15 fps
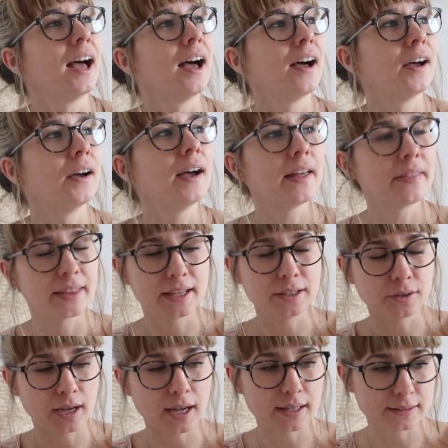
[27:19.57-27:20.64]
And then
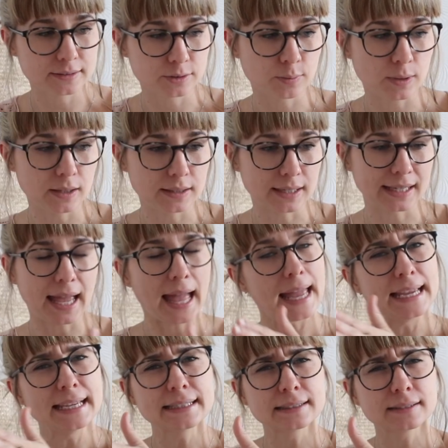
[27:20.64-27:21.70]
you had as well like
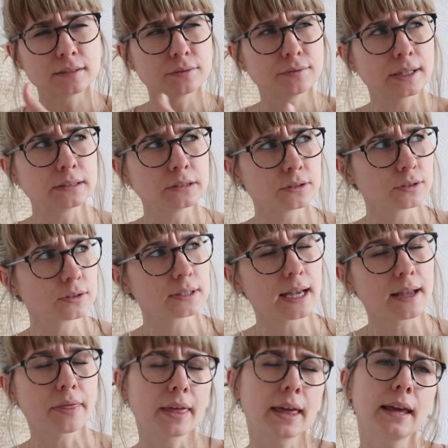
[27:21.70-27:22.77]
8 vendors,
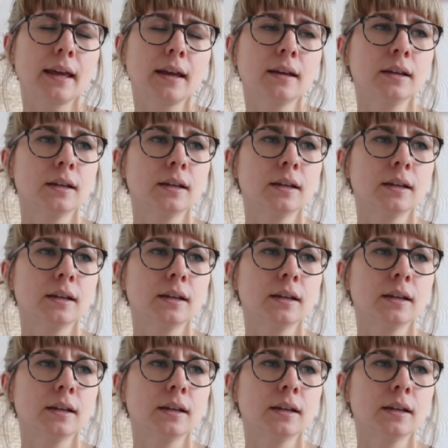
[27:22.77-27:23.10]
I think.